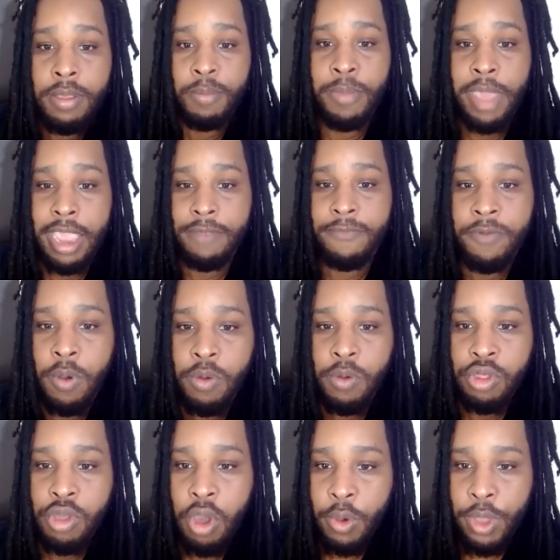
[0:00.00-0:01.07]
made
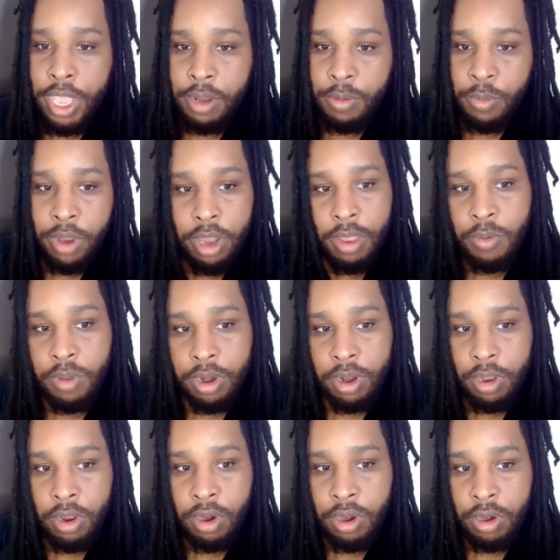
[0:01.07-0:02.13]
folks go in and really want to
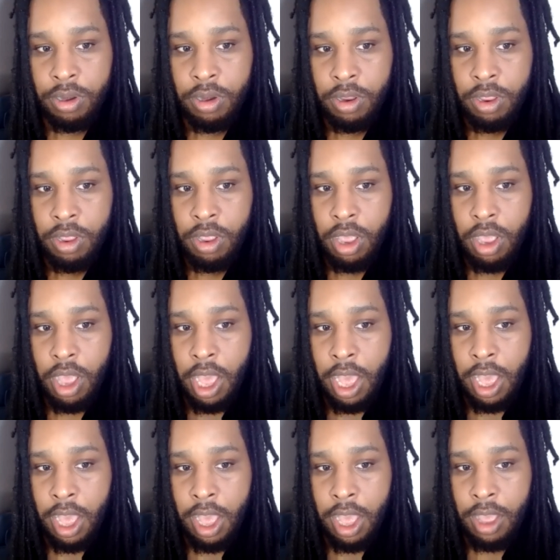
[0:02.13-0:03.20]
learn.
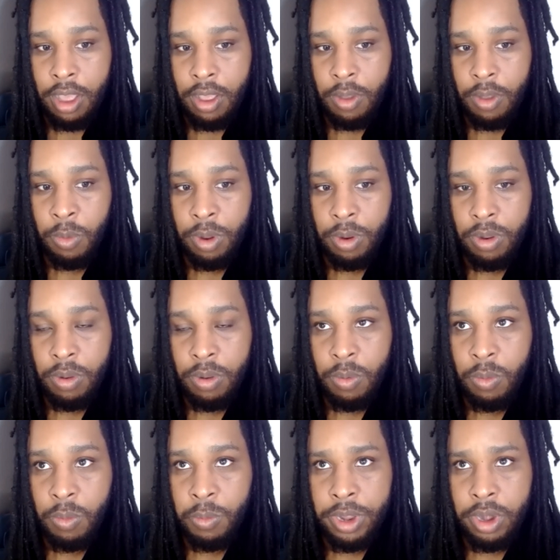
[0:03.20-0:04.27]
Uh, went,
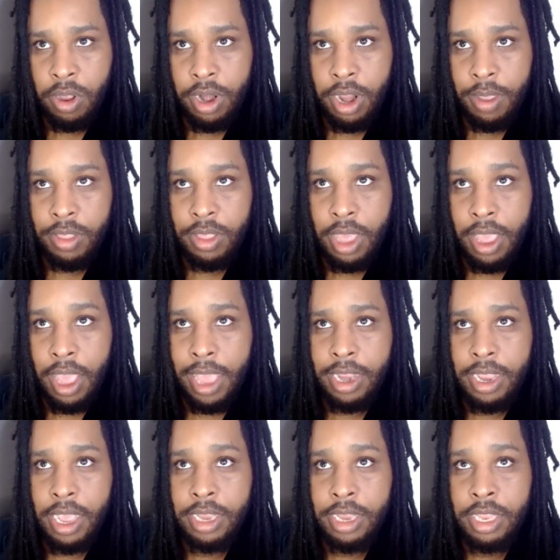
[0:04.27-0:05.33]
went on. I,
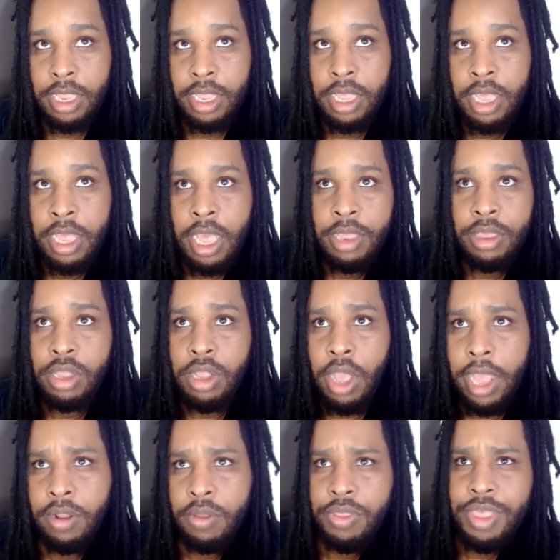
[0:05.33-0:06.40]
I, I, you know,
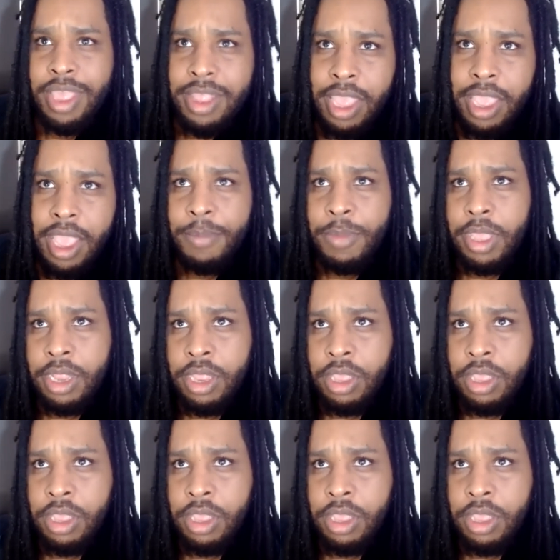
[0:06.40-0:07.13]
I don't think they. I mean,